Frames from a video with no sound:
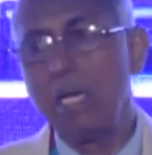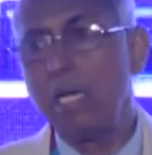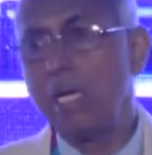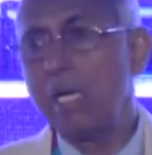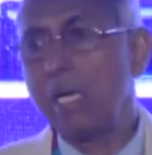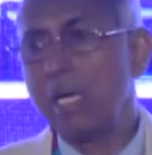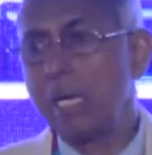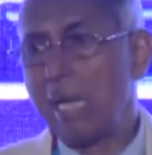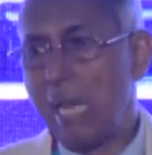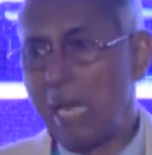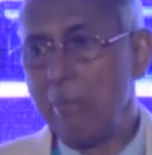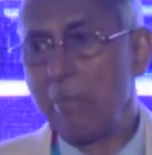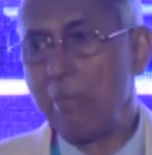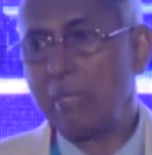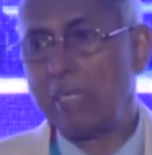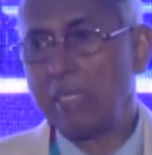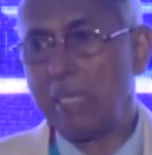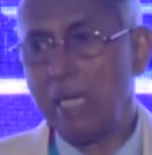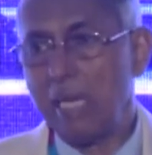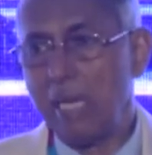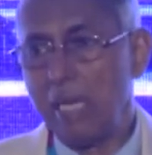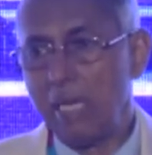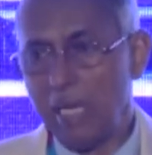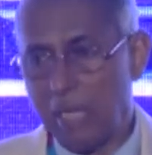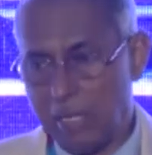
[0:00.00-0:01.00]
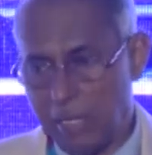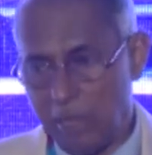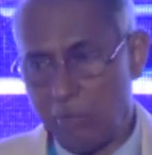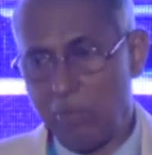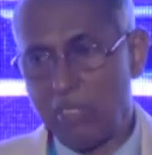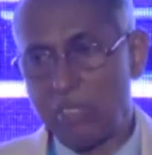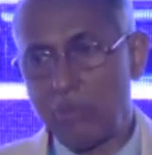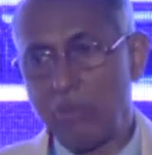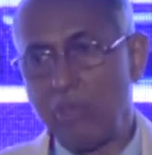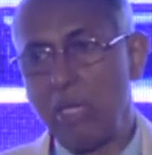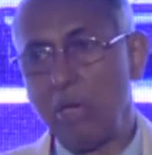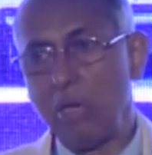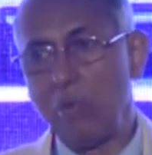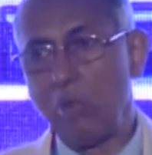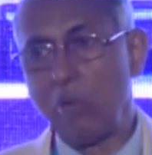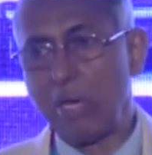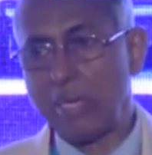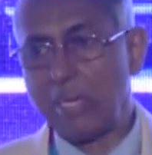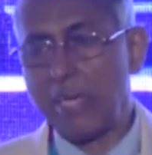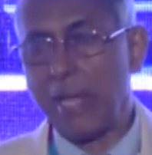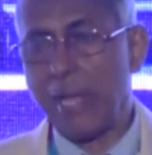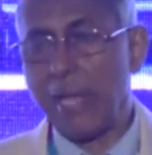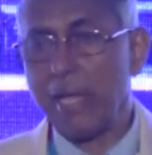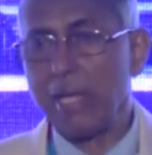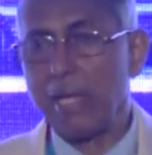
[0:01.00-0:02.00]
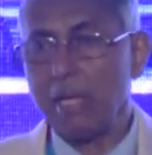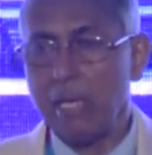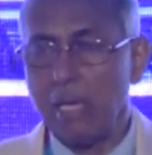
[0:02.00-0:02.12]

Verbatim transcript: climate under which we are working,